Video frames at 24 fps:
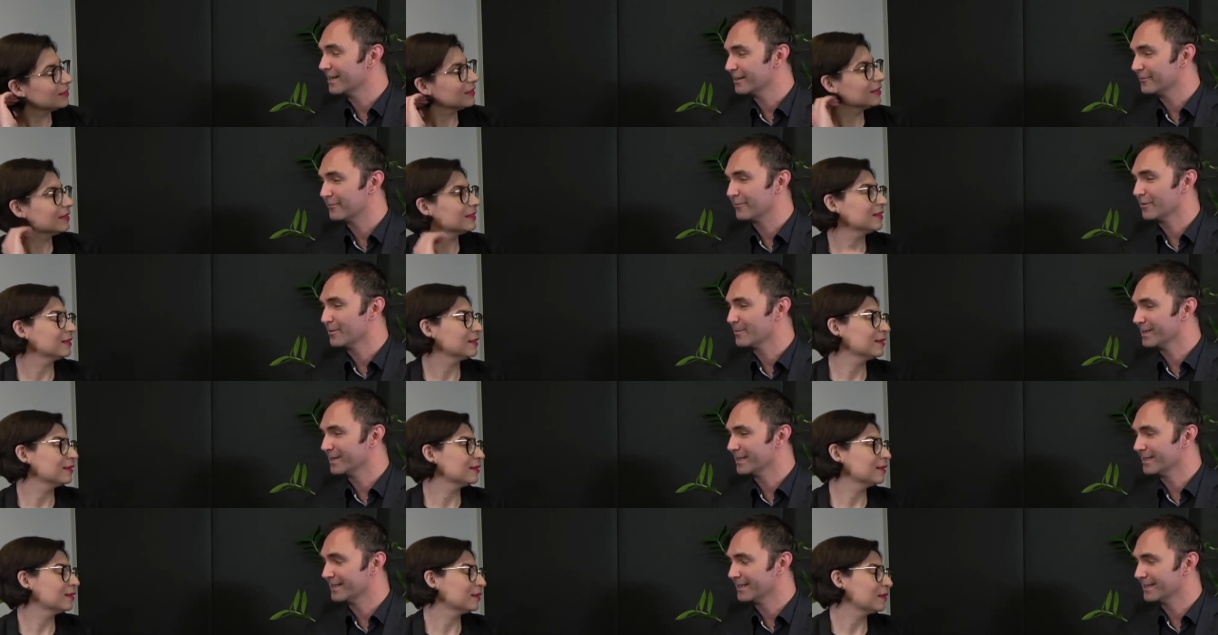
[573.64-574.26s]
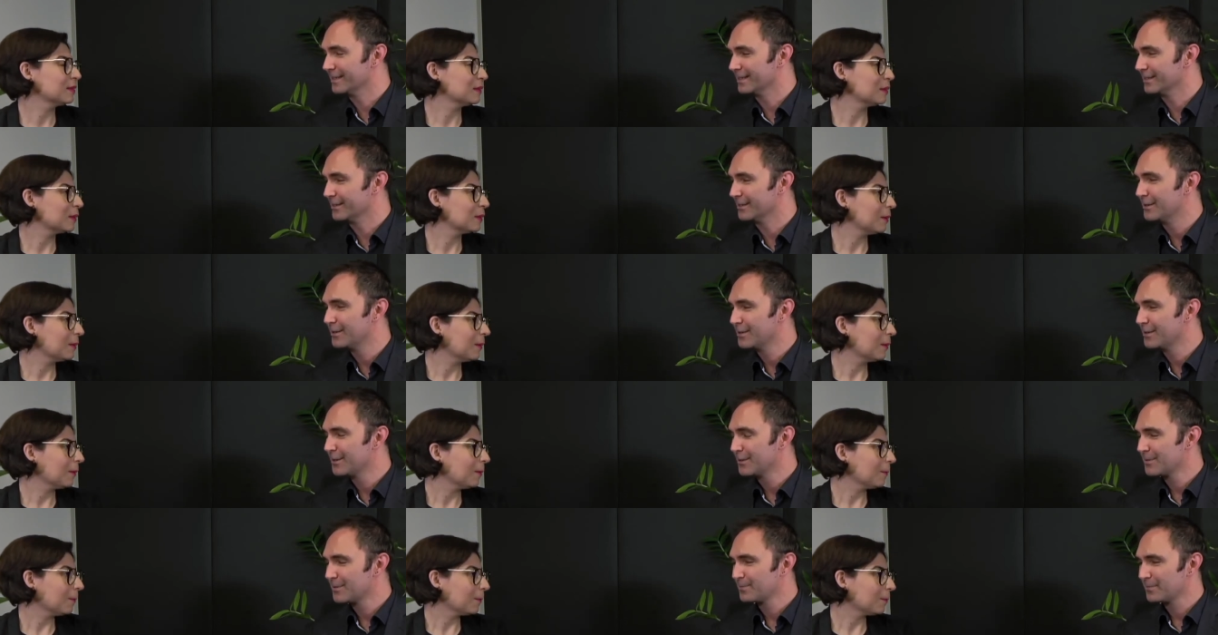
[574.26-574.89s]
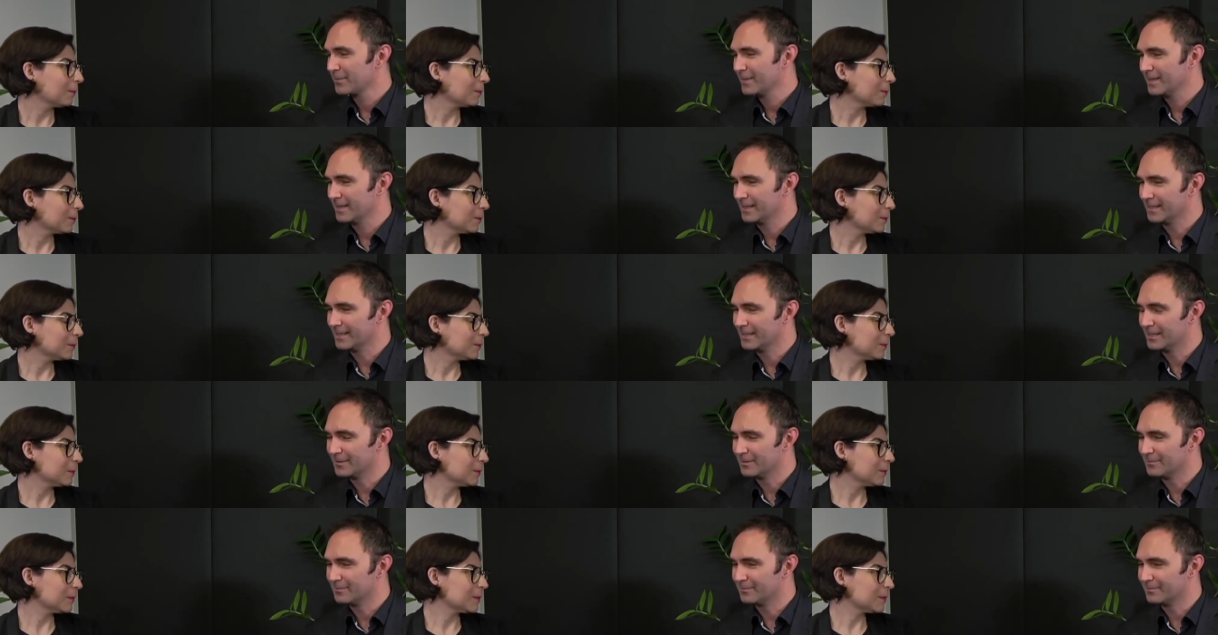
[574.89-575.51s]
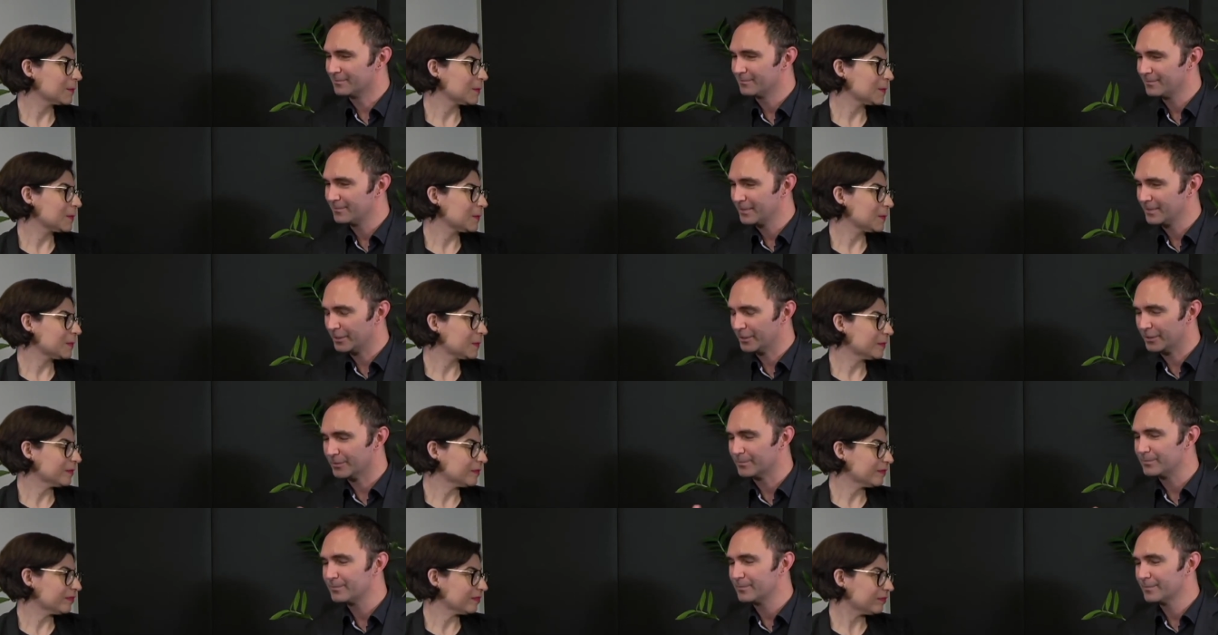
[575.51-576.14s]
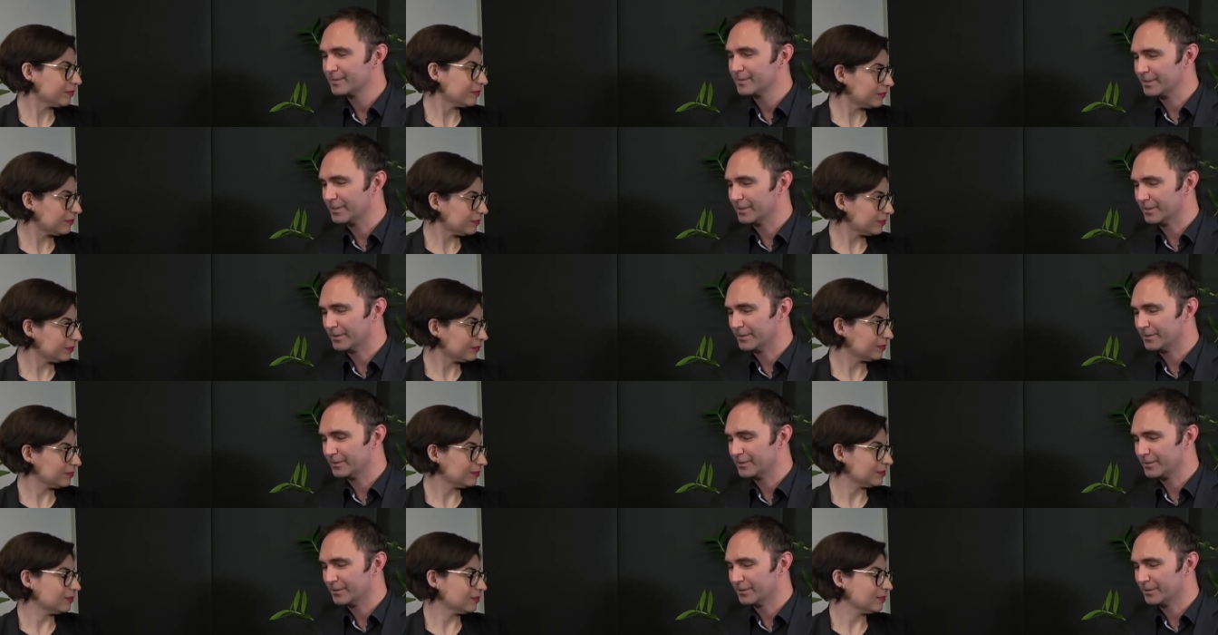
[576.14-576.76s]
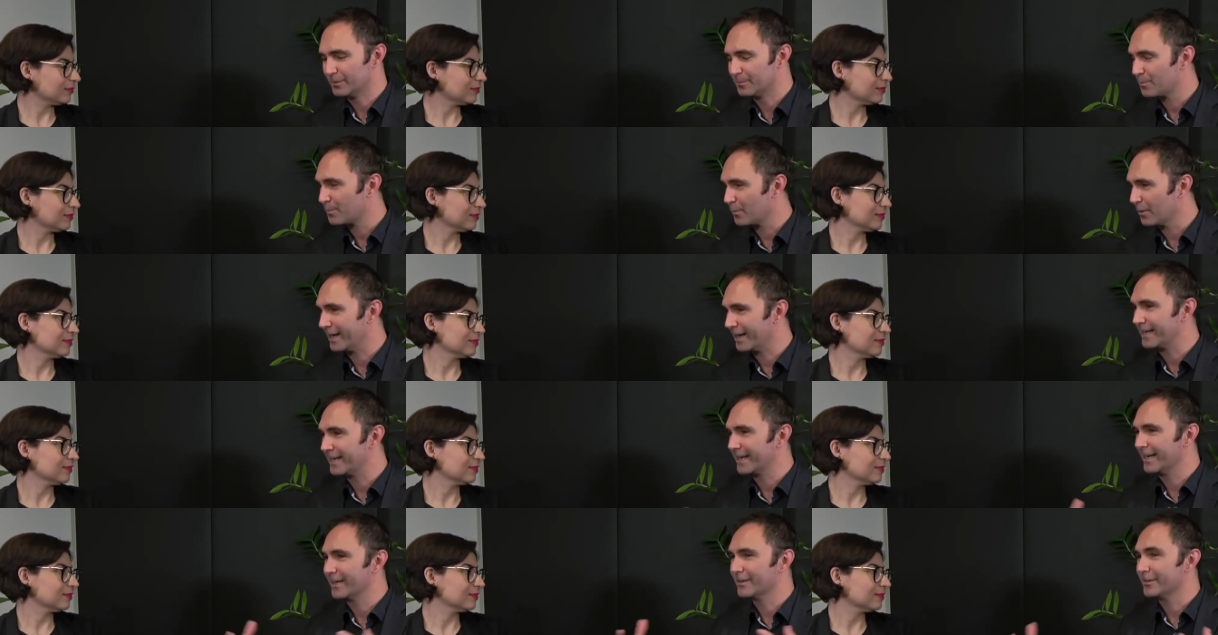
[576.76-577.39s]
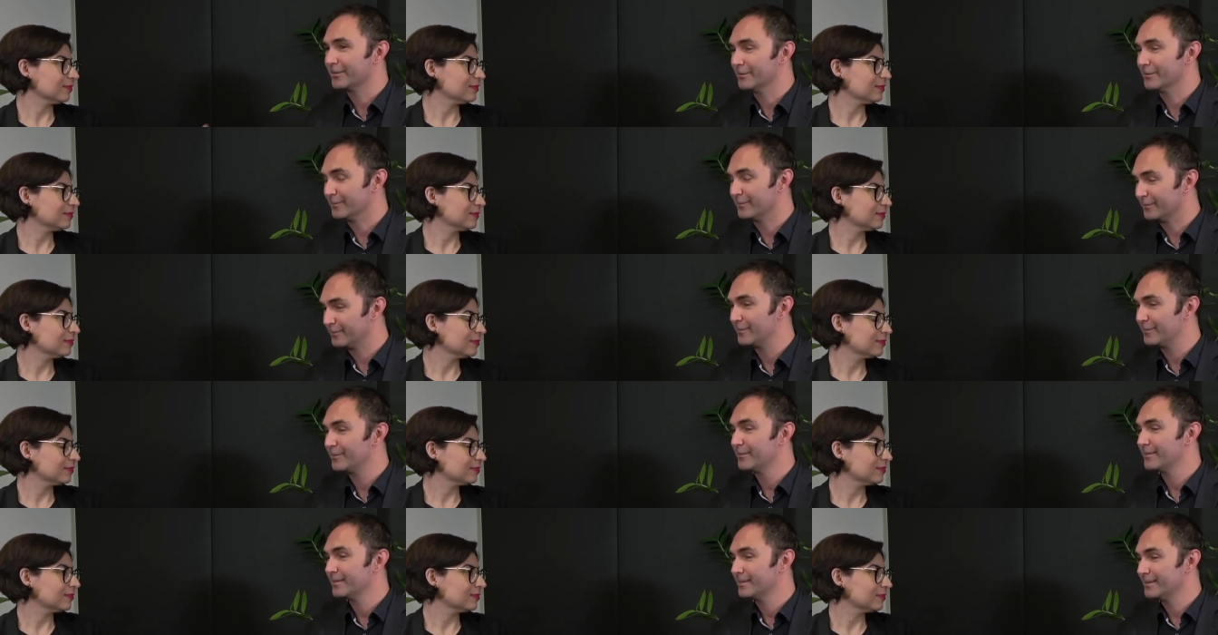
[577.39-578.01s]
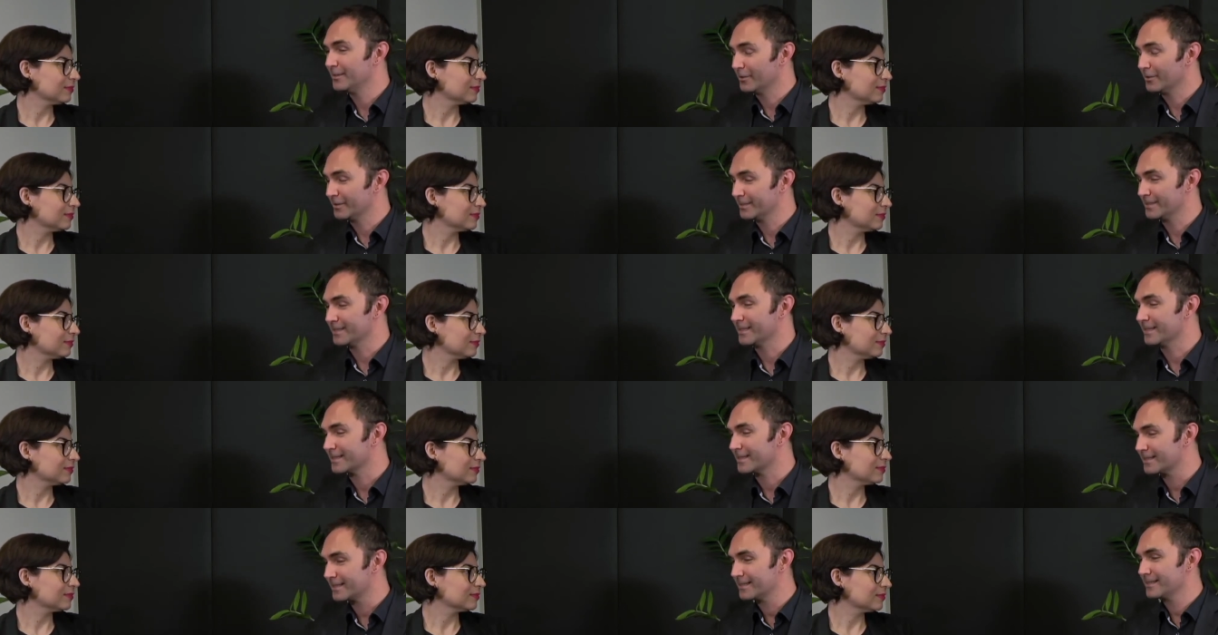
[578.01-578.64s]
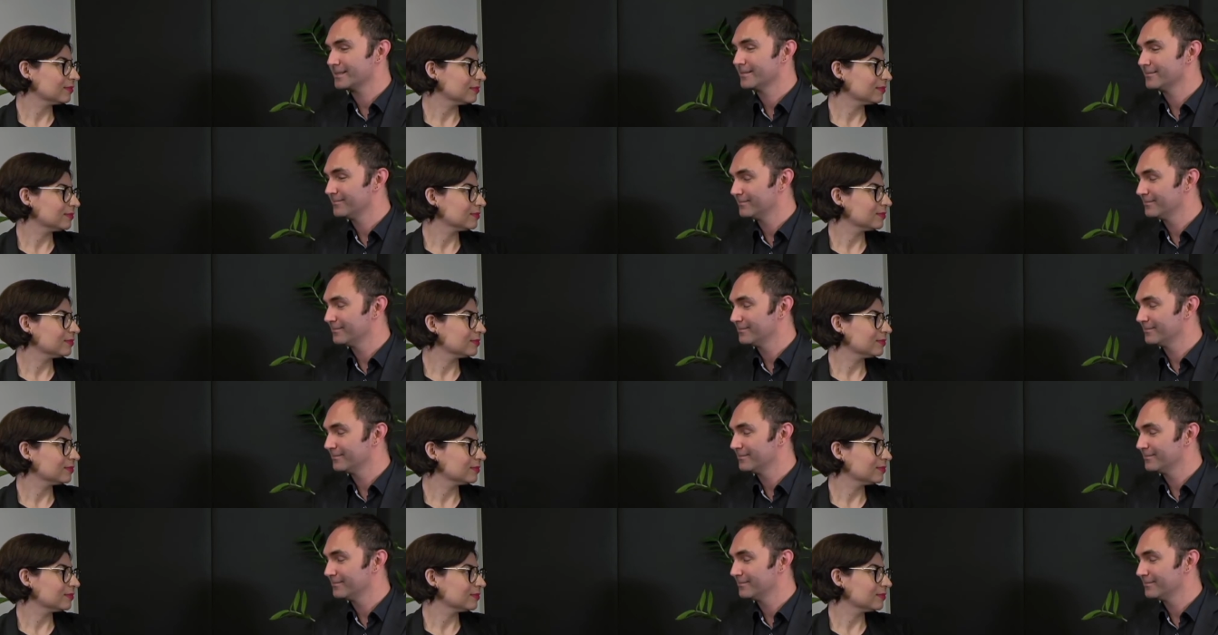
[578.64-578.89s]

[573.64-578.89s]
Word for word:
Speaker 1: from a, um, you know, to, to break out of not just